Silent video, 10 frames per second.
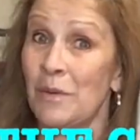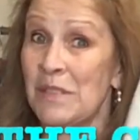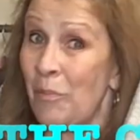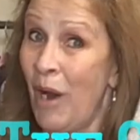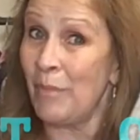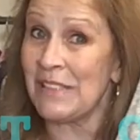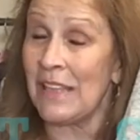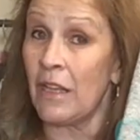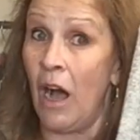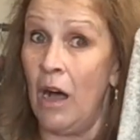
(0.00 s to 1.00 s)
were some
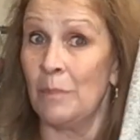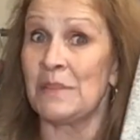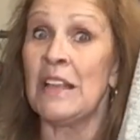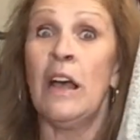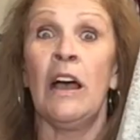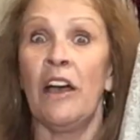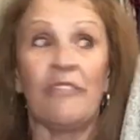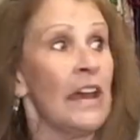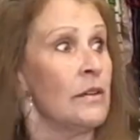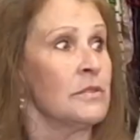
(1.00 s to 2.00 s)
promising comps. I
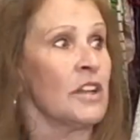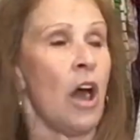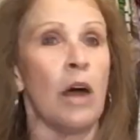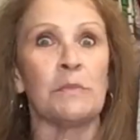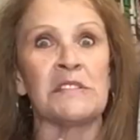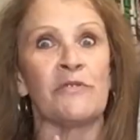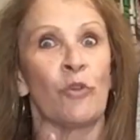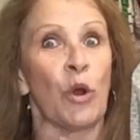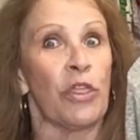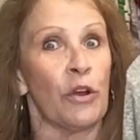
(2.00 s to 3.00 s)
found comps
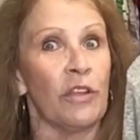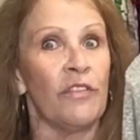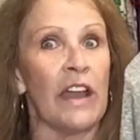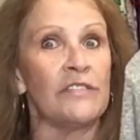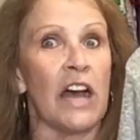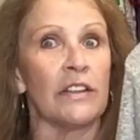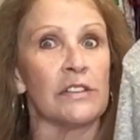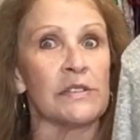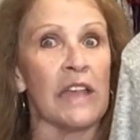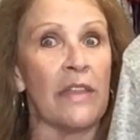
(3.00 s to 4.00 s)
for
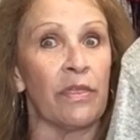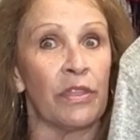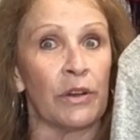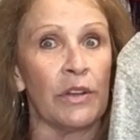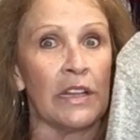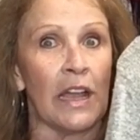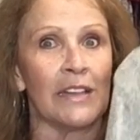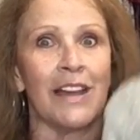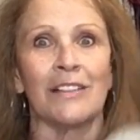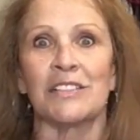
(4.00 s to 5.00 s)
$35 and
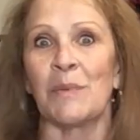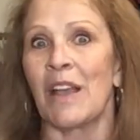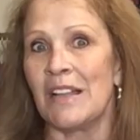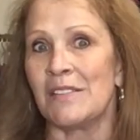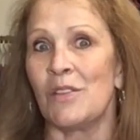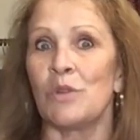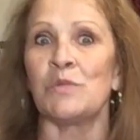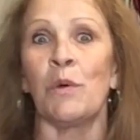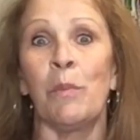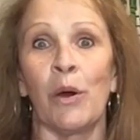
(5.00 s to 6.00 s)
$39, but guys, those
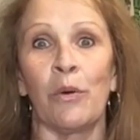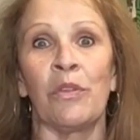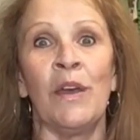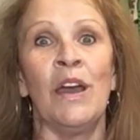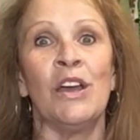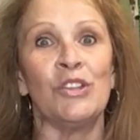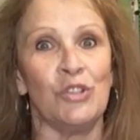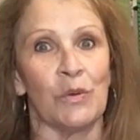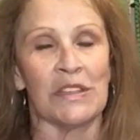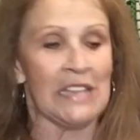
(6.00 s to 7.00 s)
were both
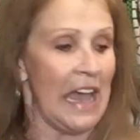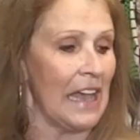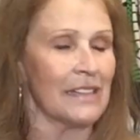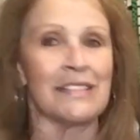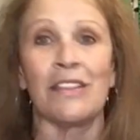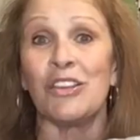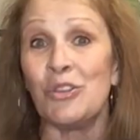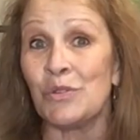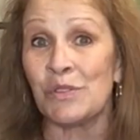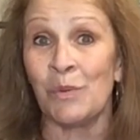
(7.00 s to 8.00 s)
new with tags. The
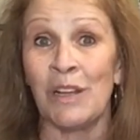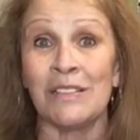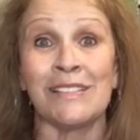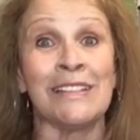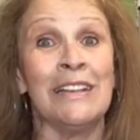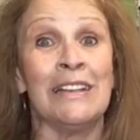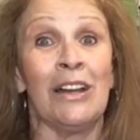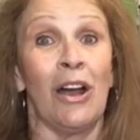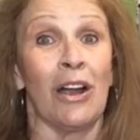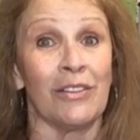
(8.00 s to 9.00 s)
used ones,
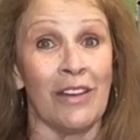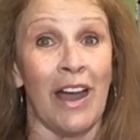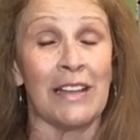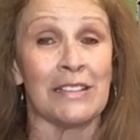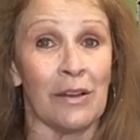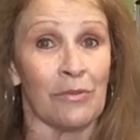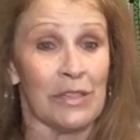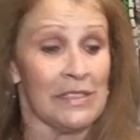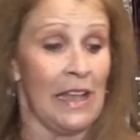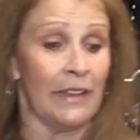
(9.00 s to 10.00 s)
are not
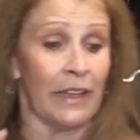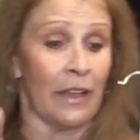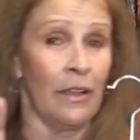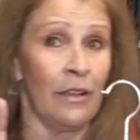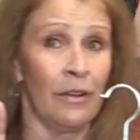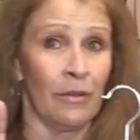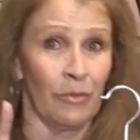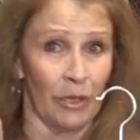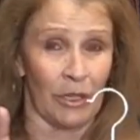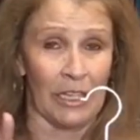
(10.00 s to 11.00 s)
reselling
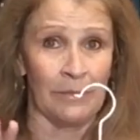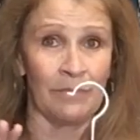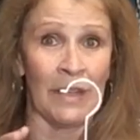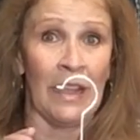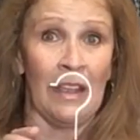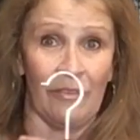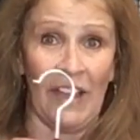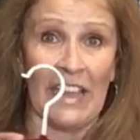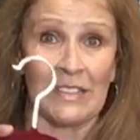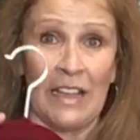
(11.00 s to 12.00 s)
real good. In
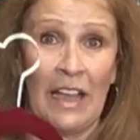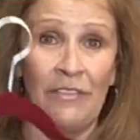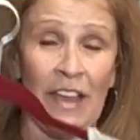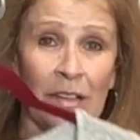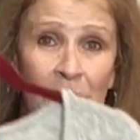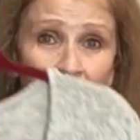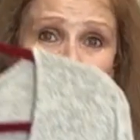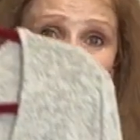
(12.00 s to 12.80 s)
fact, I found